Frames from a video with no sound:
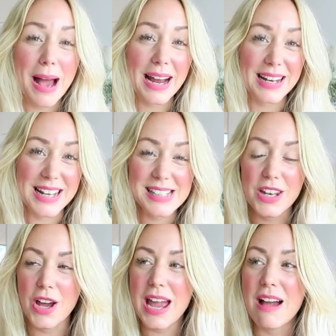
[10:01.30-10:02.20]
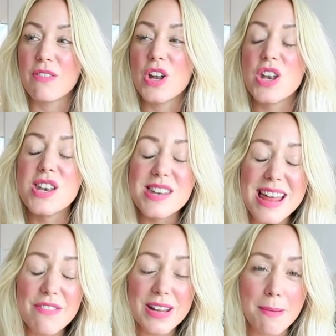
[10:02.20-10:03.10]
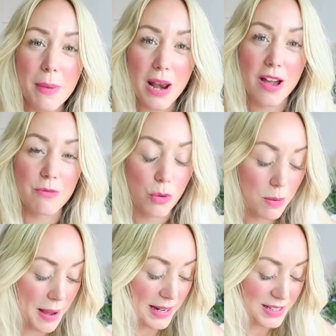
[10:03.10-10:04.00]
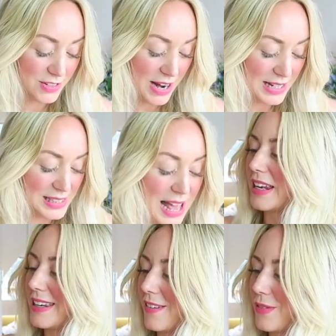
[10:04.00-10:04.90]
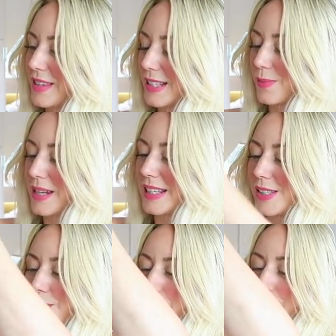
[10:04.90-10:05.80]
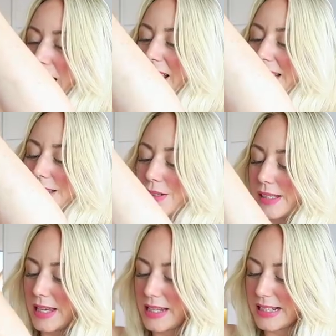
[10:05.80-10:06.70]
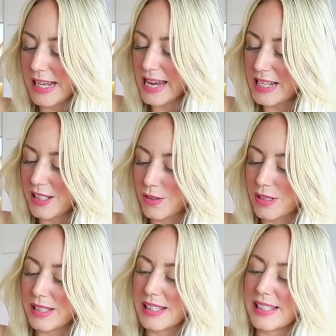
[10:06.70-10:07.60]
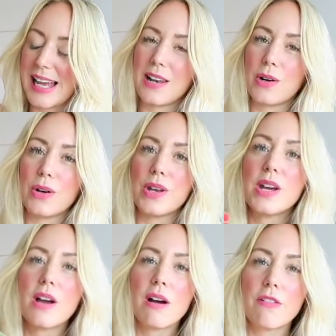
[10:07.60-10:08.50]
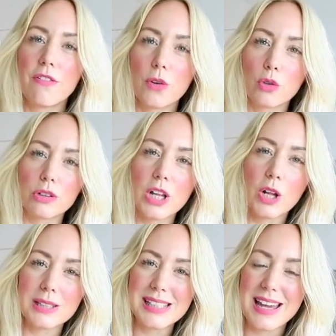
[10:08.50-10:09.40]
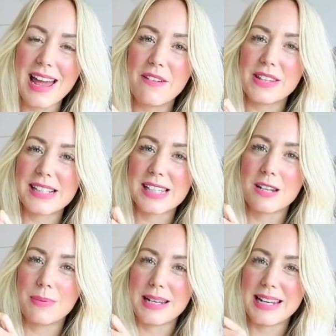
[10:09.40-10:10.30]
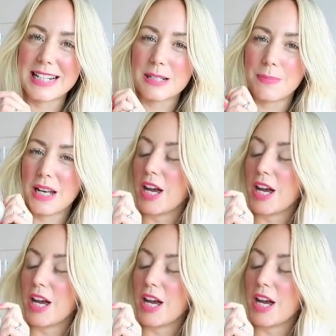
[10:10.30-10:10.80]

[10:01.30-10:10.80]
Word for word: backless, and I have never in my life worn a backless dress. Fell in love with this when I saw it on ASOS, and it is ASOS Salon floral halter. Everything's going to be linked